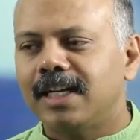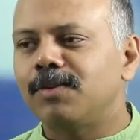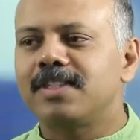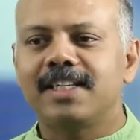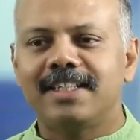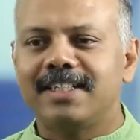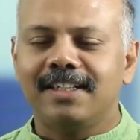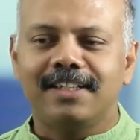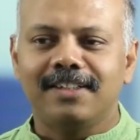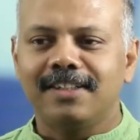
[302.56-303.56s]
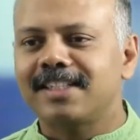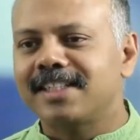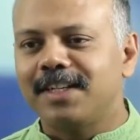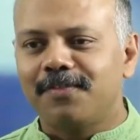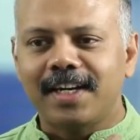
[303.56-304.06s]
I would say as I
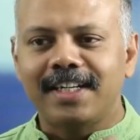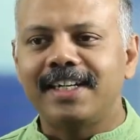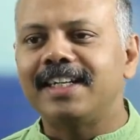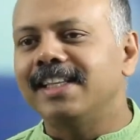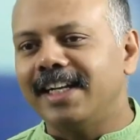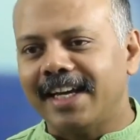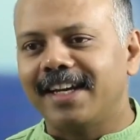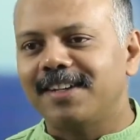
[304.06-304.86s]
defined it, till the neck.